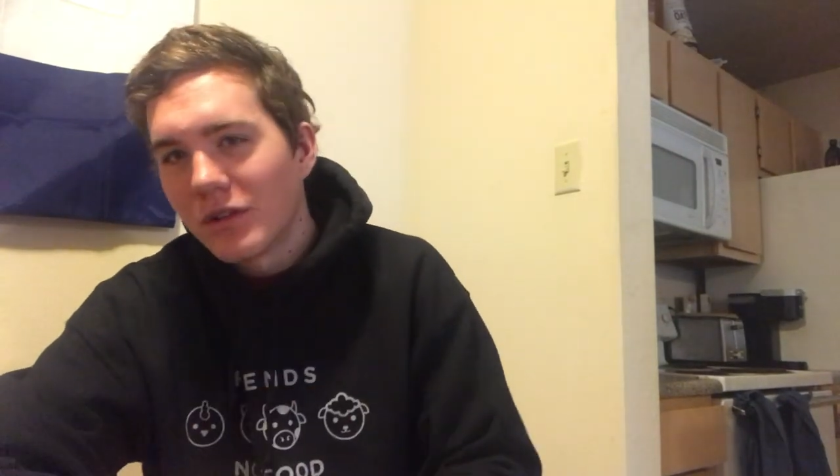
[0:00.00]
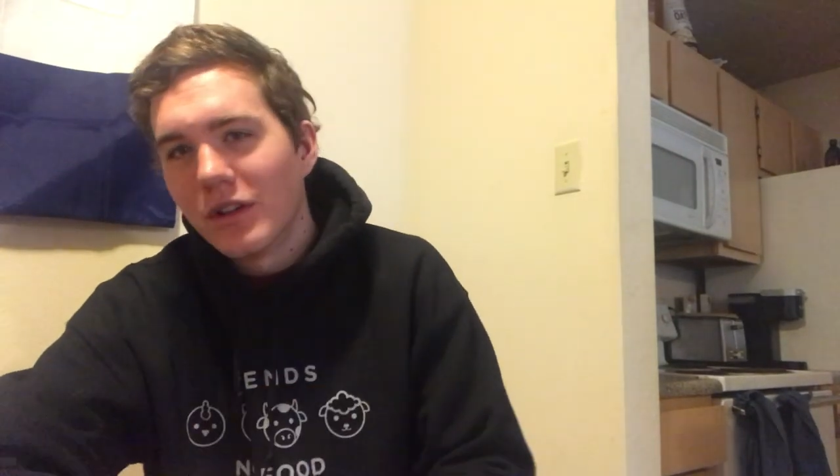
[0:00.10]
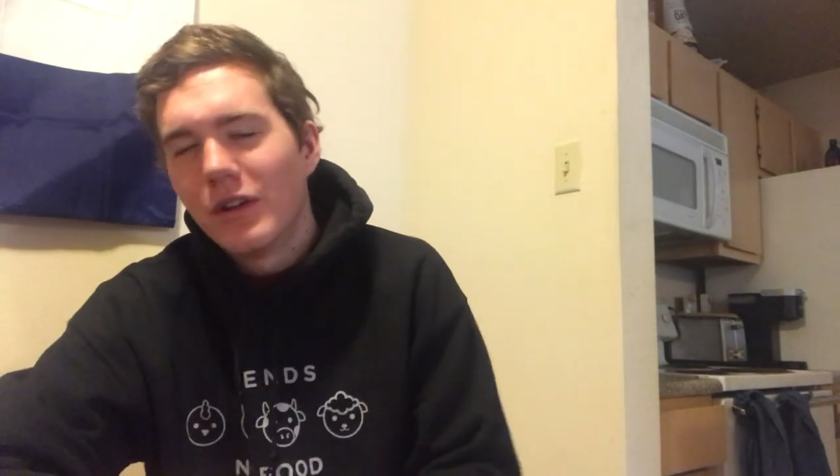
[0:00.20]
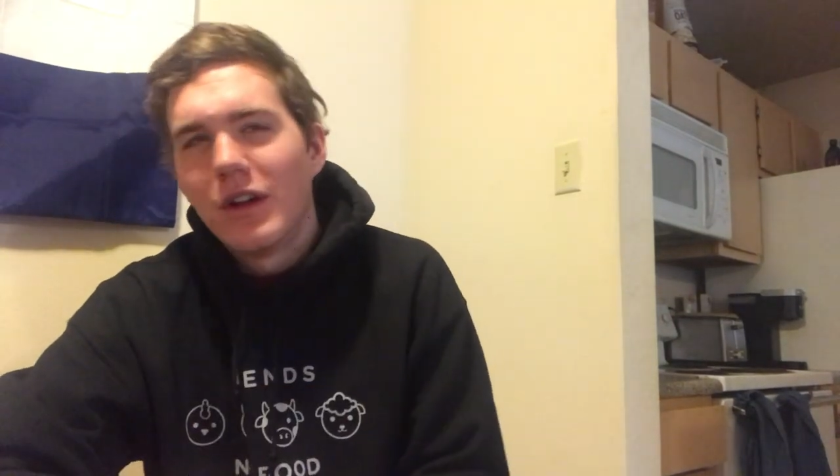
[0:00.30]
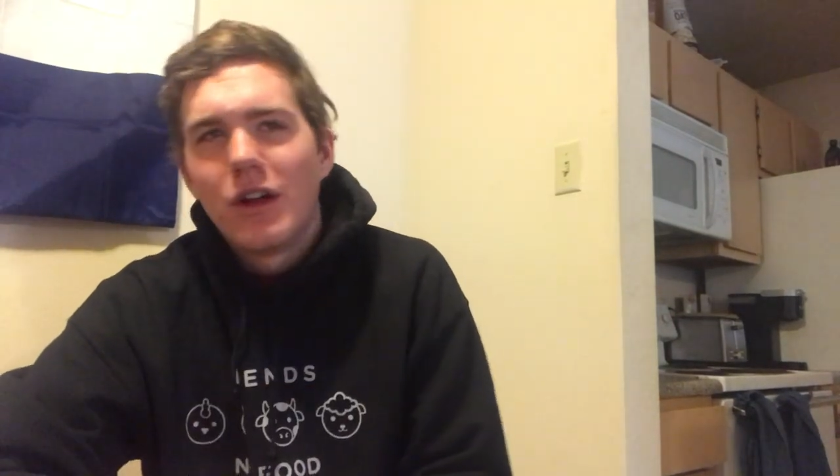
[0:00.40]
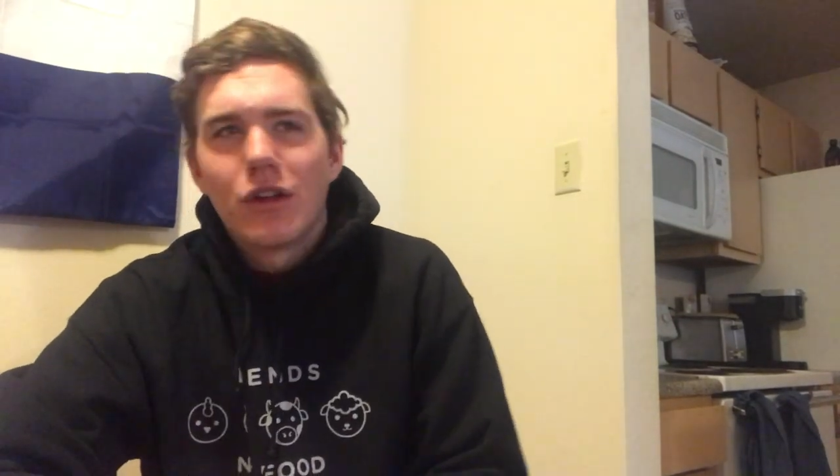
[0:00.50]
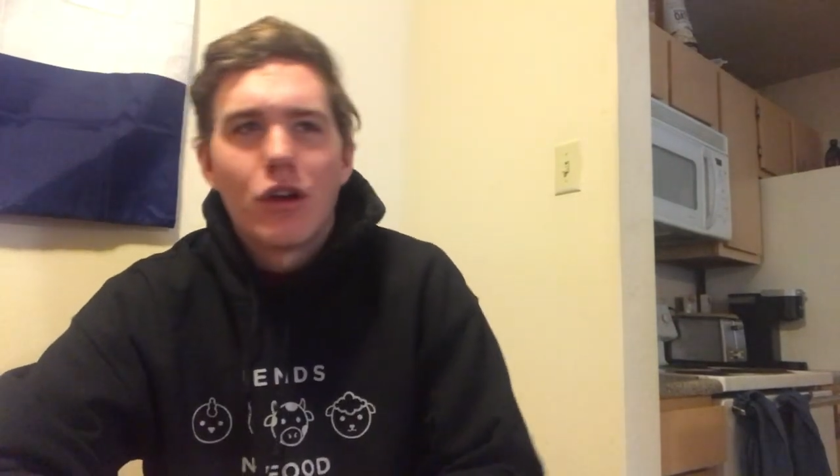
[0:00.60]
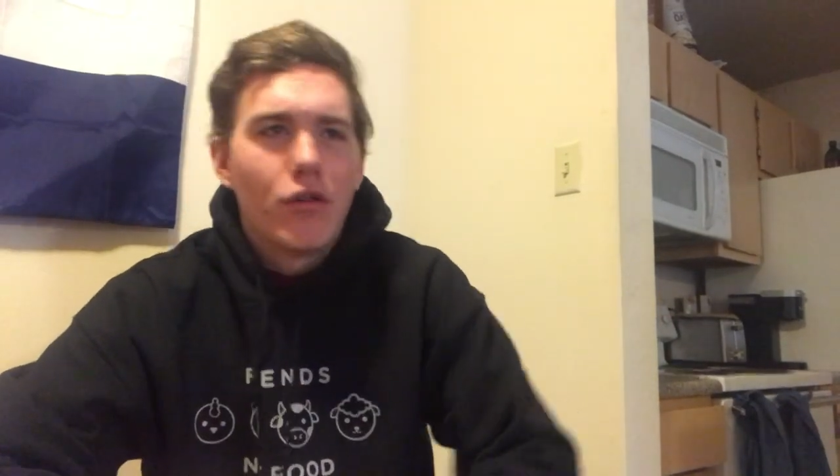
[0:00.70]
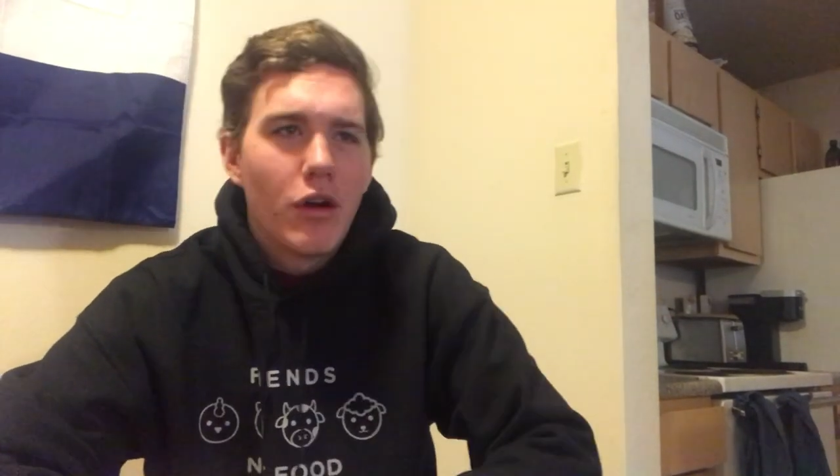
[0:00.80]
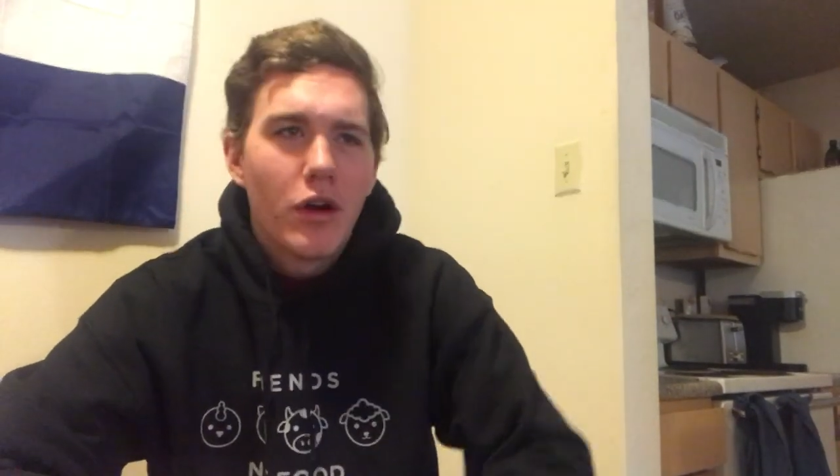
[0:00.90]
Or
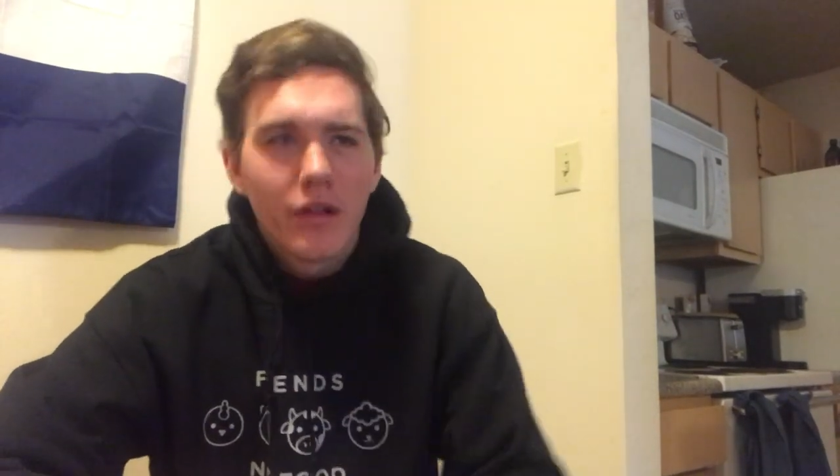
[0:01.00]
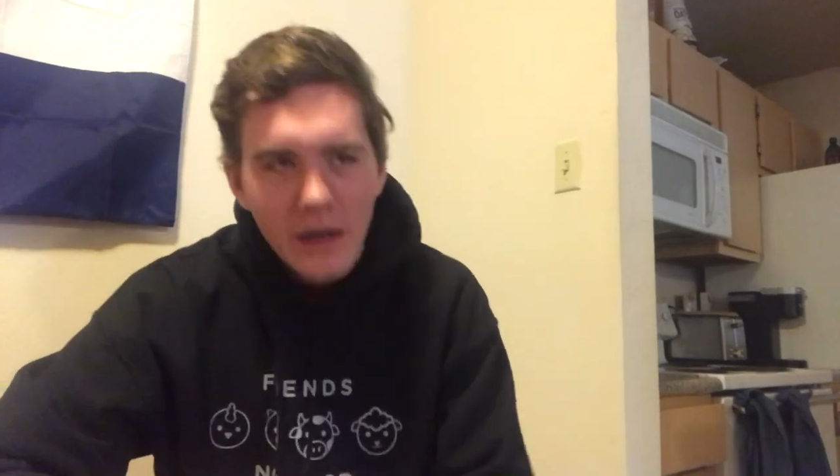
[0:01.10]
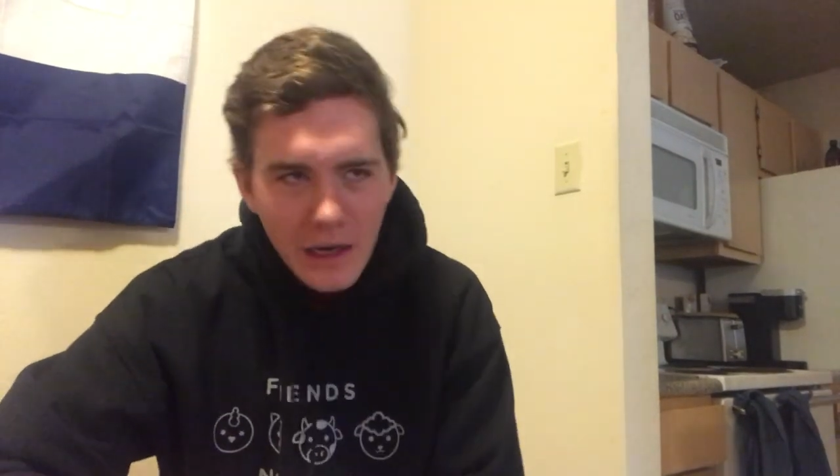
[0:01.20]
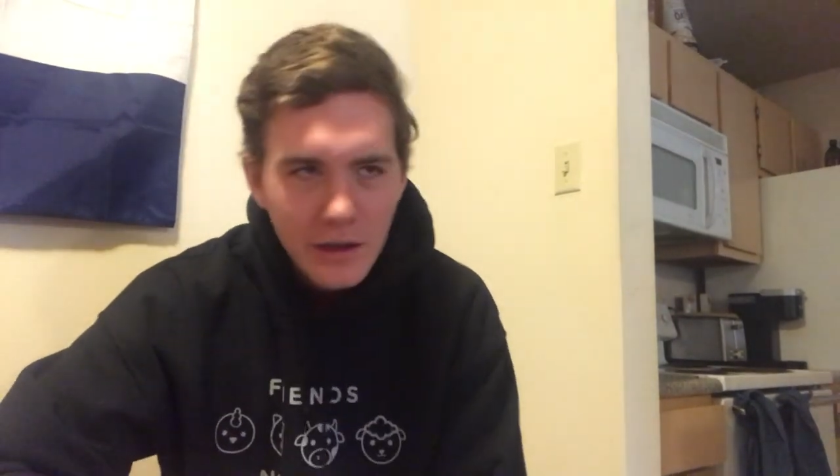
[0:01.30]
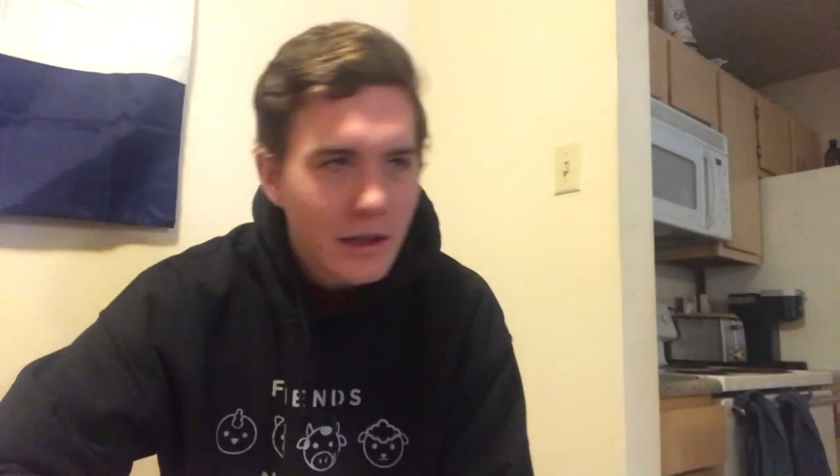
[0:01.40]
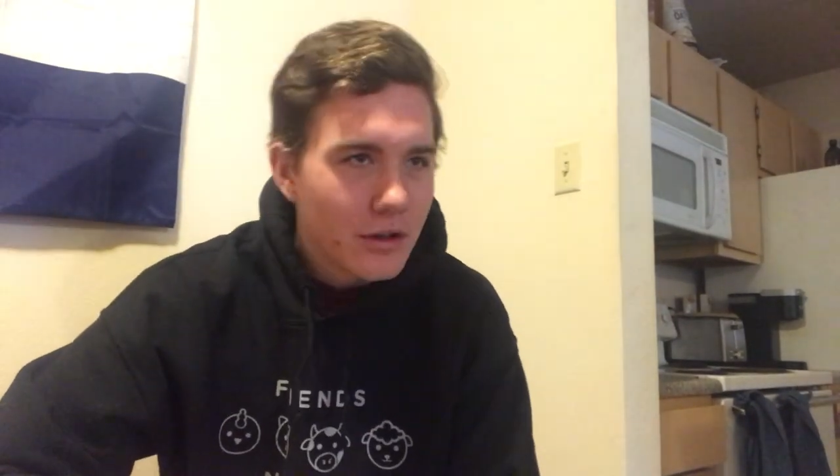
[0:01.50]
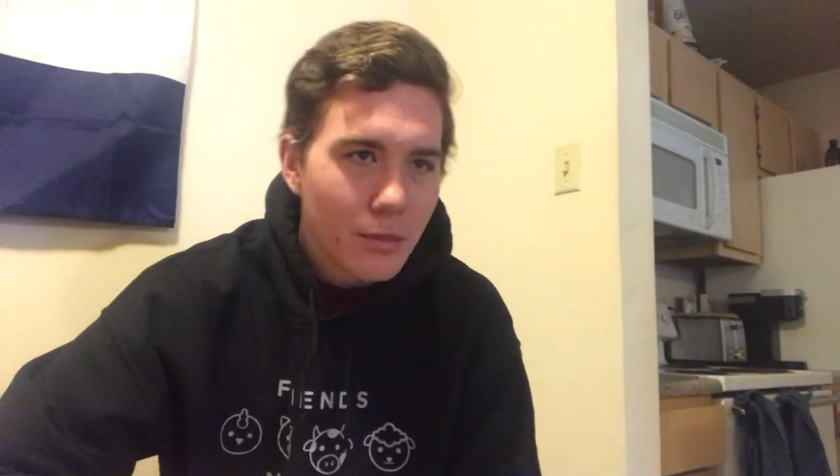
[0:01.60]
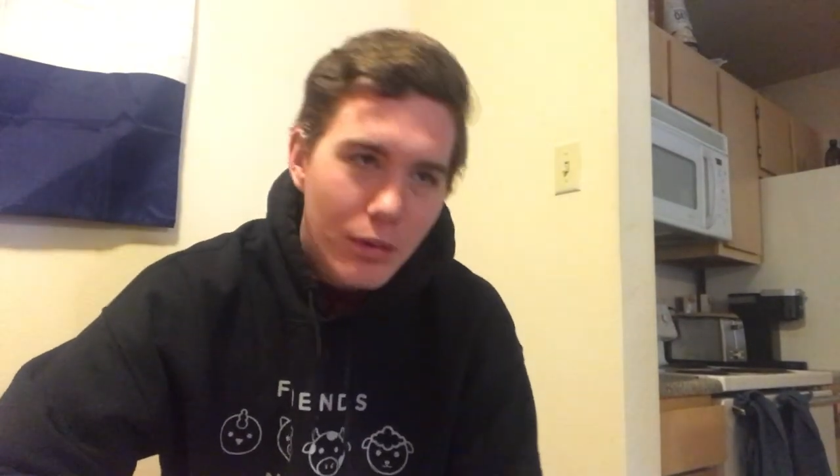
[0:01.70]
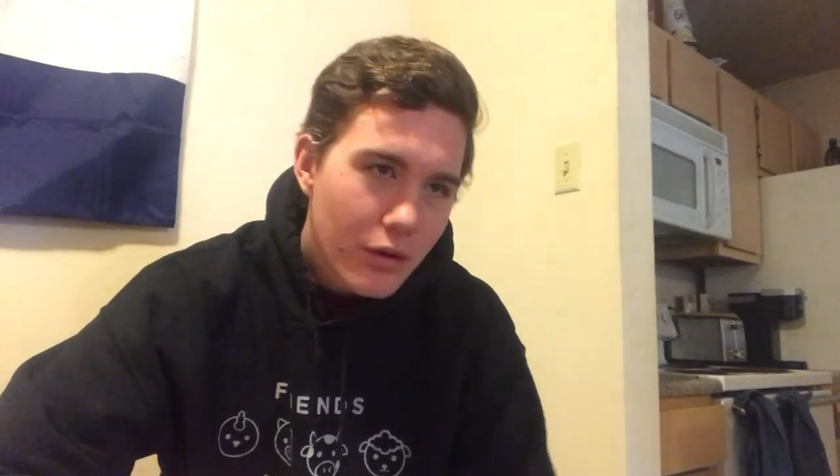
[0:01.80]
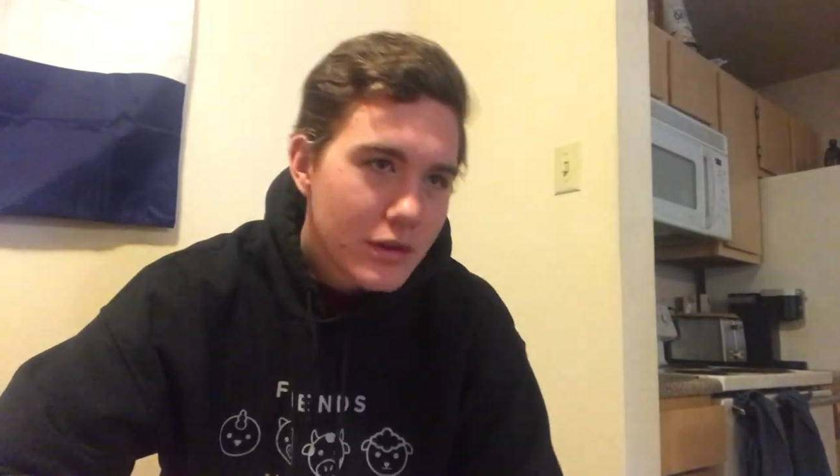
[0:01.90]
yo, Rowan, like, how you getting
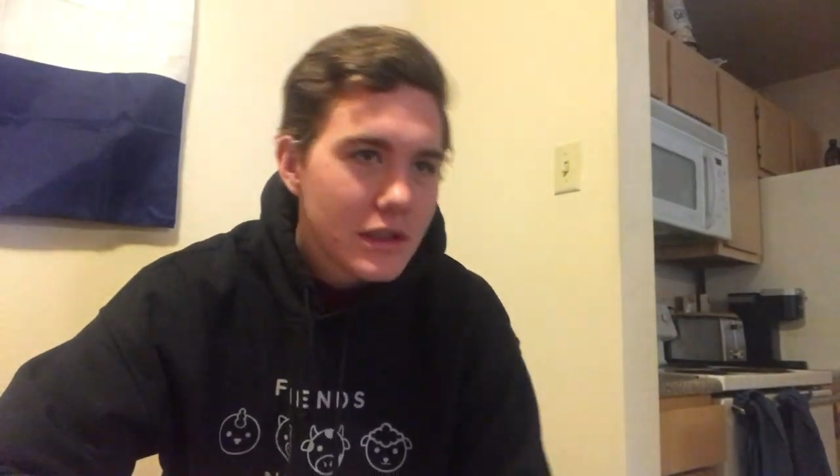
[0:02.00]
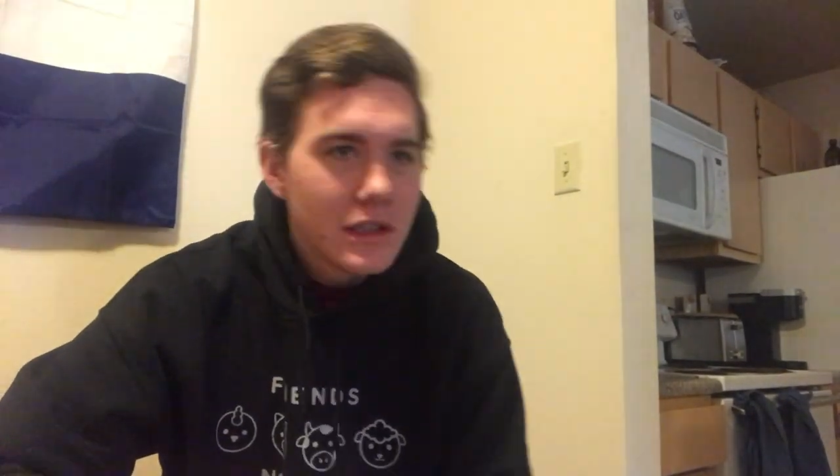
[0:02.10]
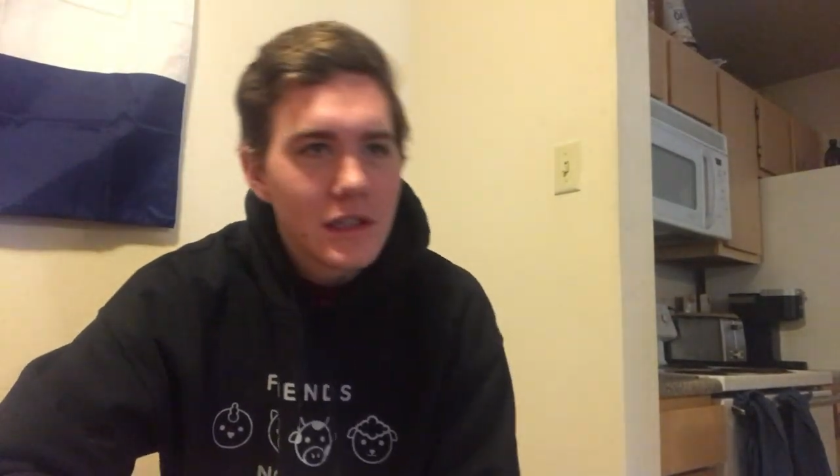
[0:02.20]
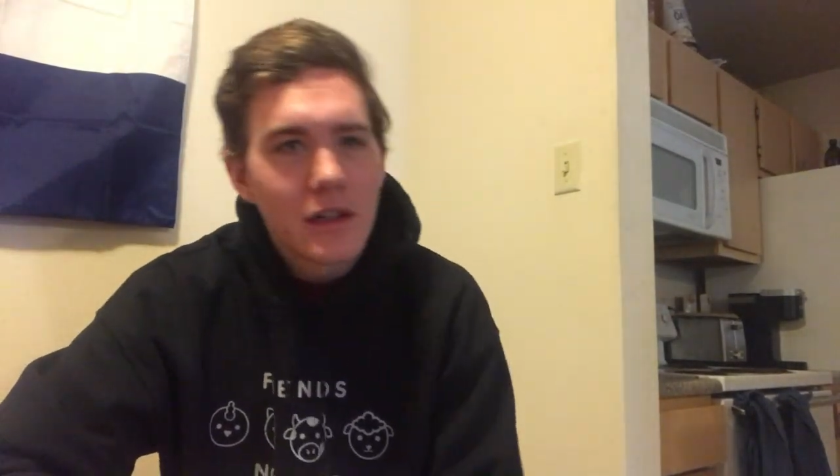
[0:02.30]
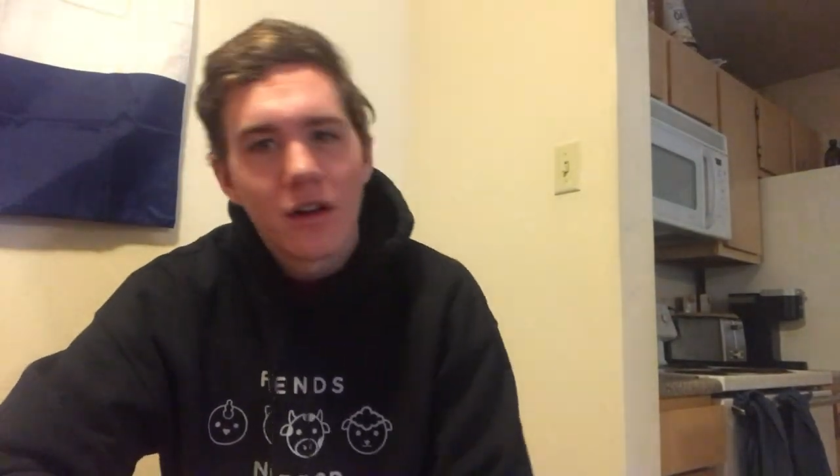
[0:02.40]
your protein?